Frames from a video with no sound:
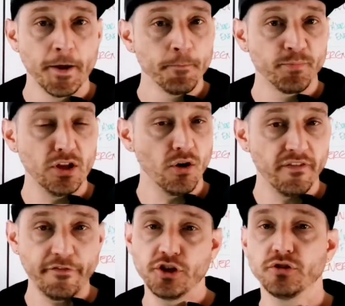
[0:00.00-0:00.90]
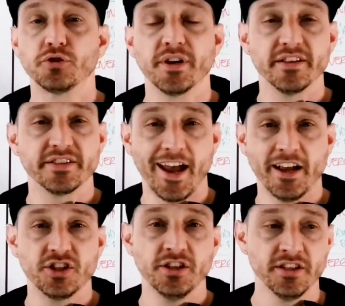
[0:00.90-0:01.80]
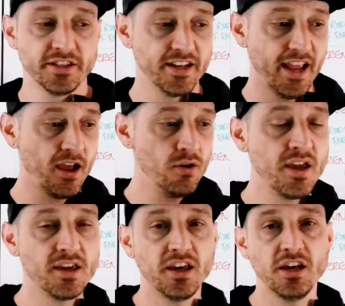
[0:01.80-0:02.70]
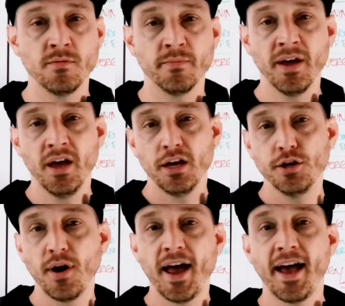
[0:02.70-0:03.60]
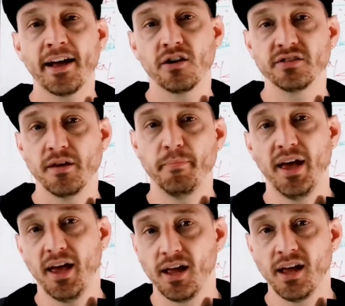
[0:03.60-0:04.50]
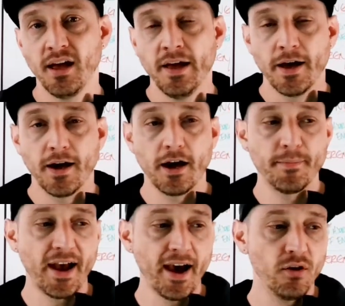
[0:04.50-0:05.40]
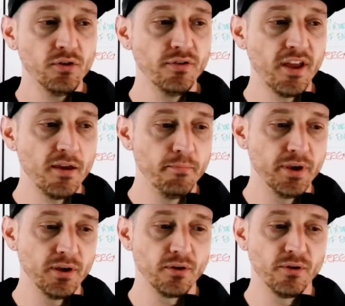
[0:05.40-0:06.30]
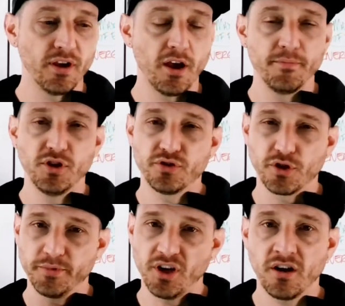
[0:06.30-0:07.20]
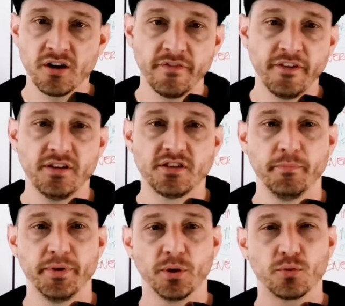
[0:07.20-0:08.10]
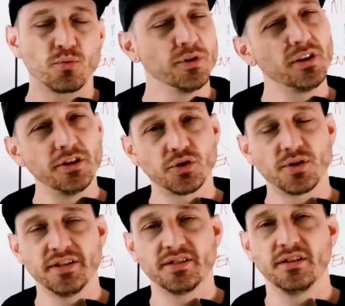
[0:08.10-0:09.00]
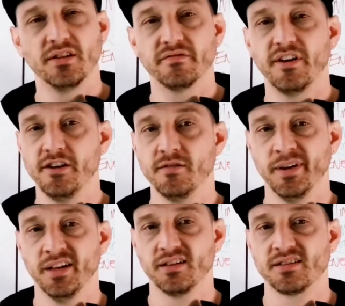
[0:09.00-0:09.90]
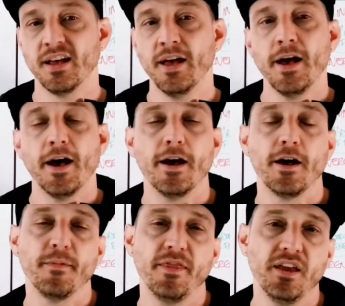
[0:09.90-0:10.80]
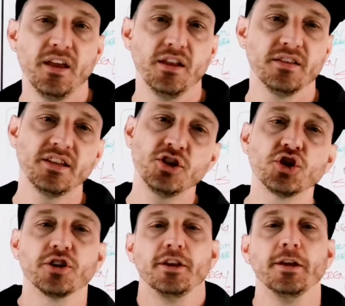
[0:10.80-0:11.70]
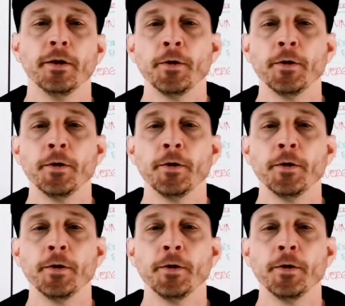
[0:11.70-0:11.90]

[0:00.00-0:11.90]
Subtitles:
official transactions, and how do they keep, hackers at bay? How do they use cryptography to build really trusted environments that essentially